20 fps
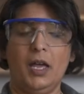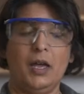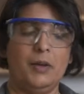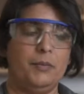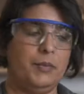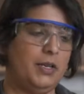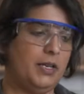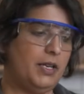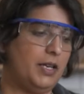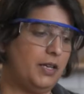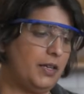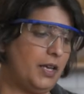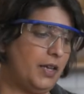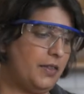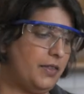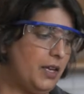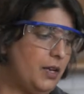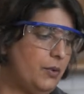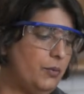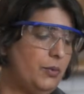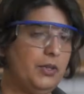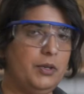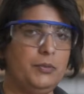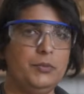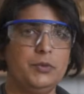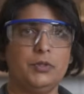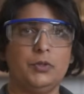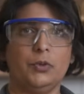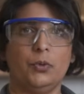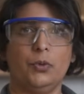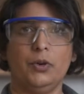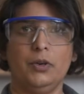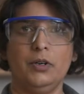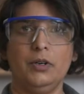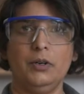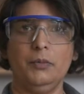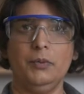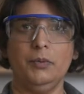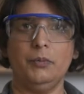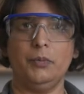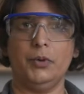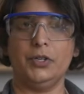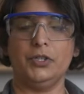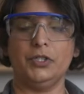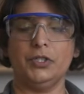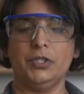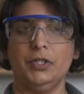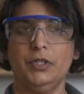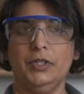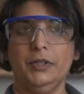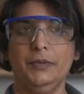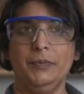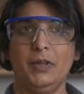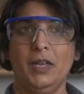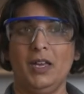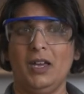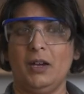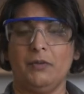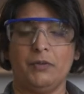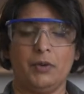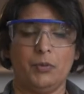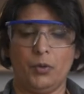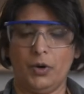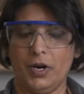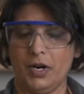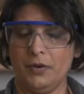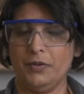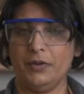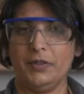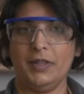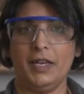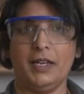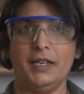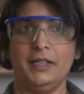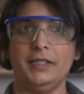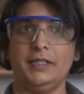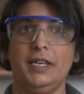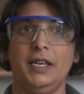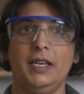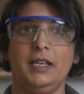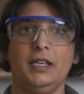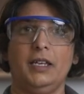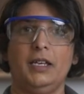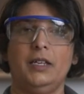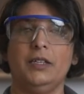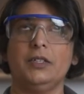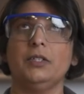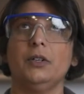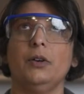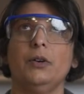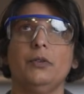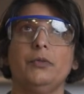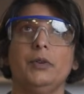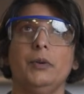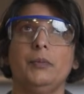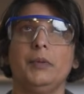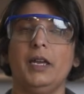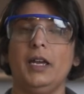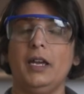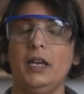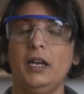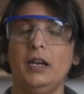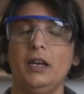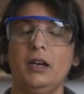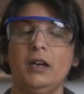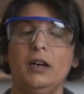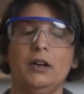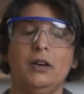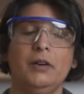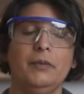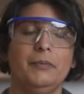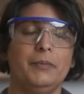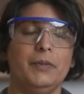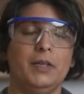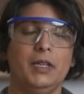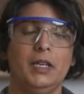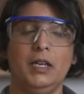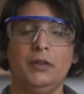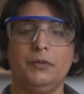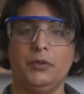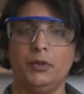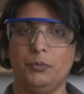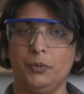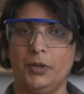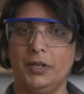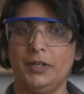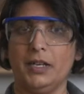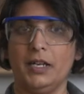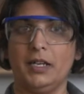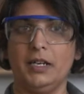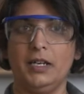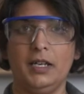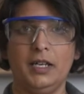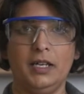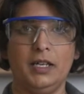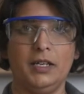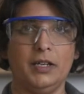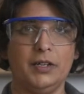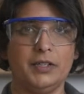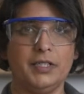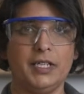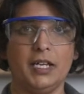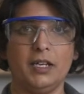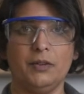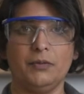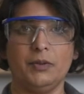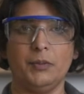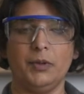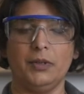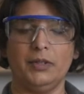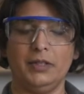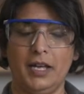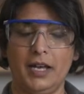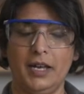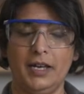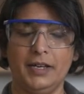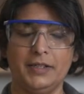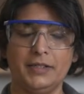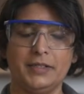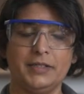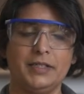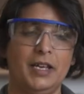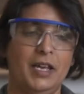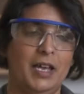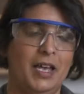meaning that they will absorb moisture from wherever they can take it. So from the air, if you're breathing it in, it'll take it from your lungs,